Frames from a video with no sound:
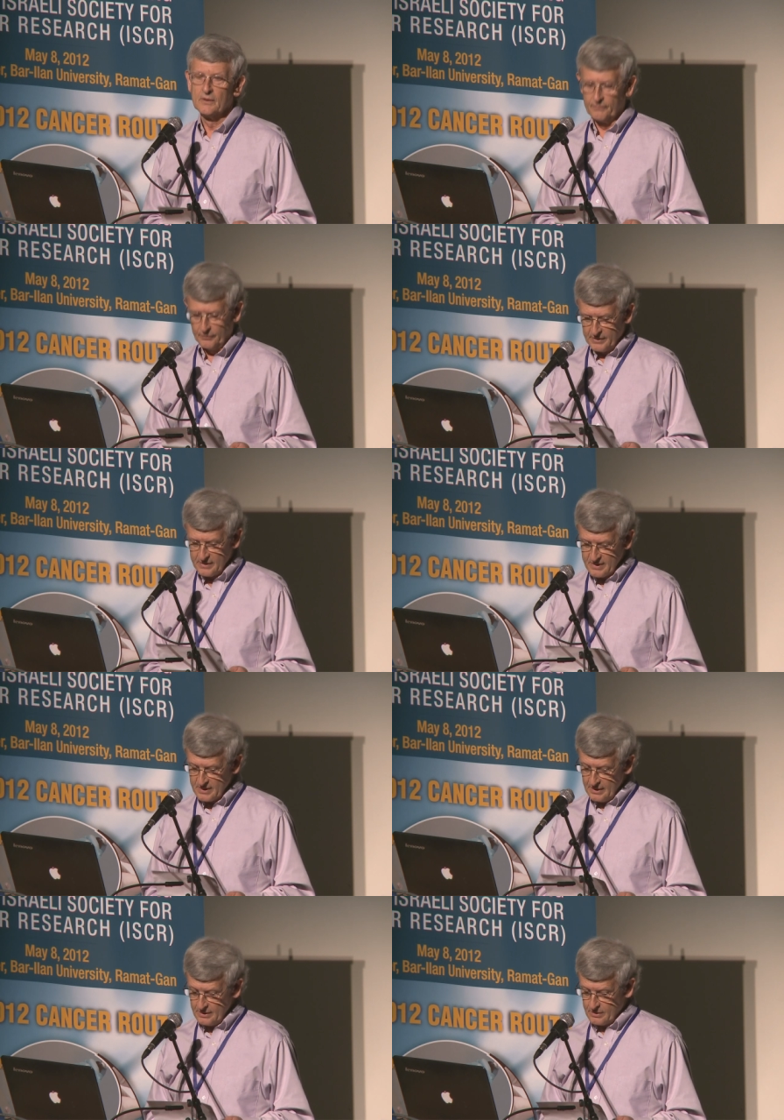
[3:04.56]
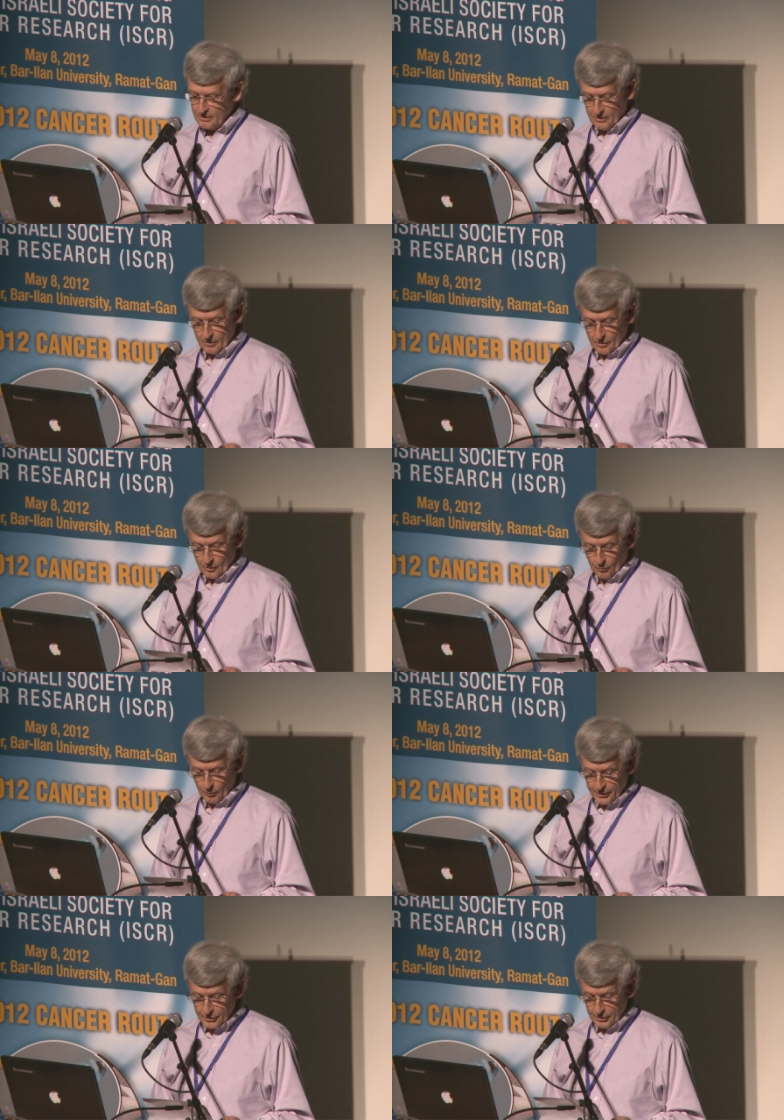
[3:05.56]
for the disease
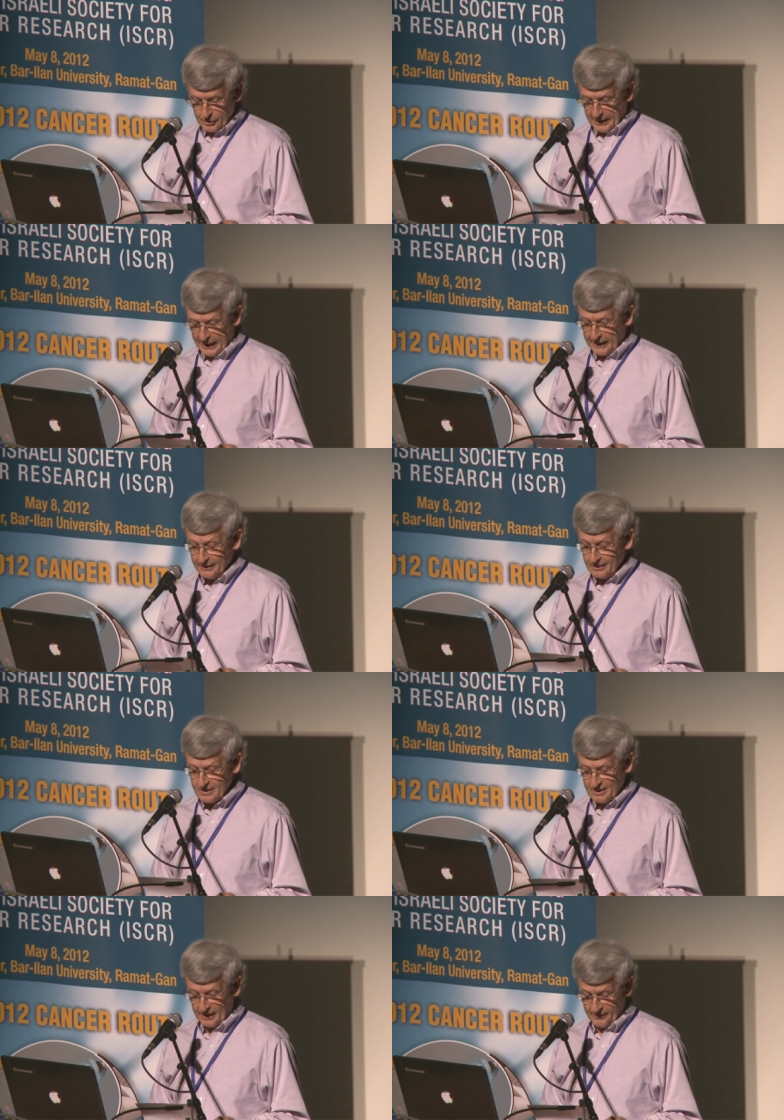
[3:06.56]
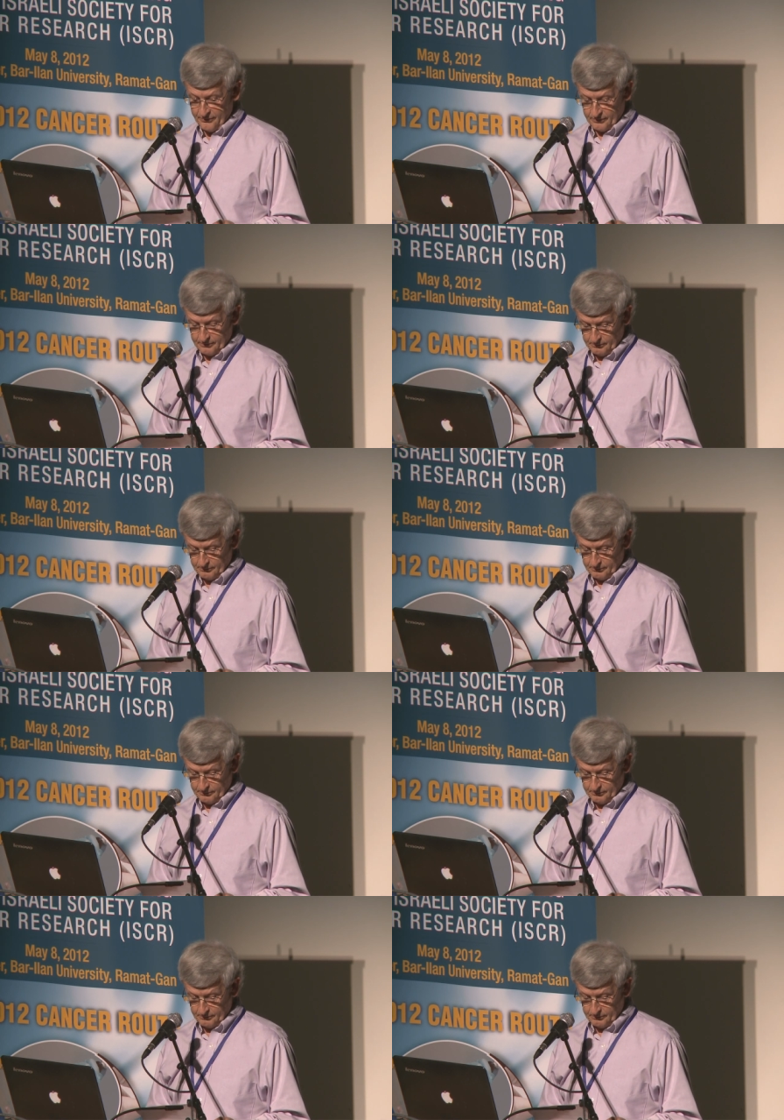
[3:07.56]
which ended his life.